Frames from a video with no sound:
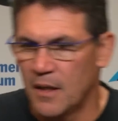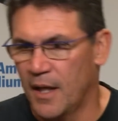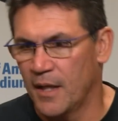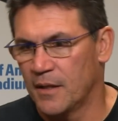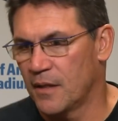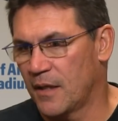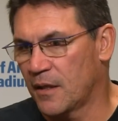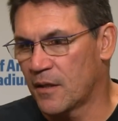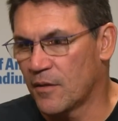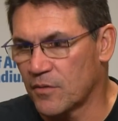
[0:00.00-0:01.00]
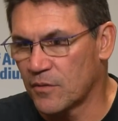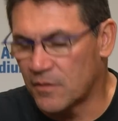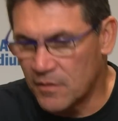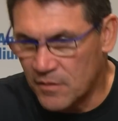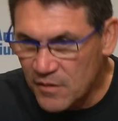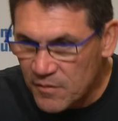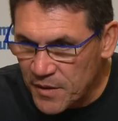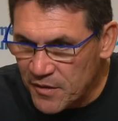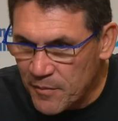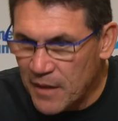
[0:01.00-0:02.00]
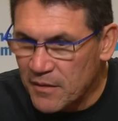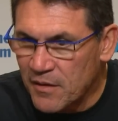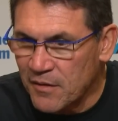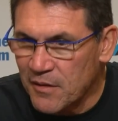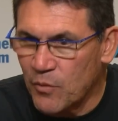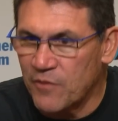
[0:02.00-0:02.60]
And I think it also speaks about the things that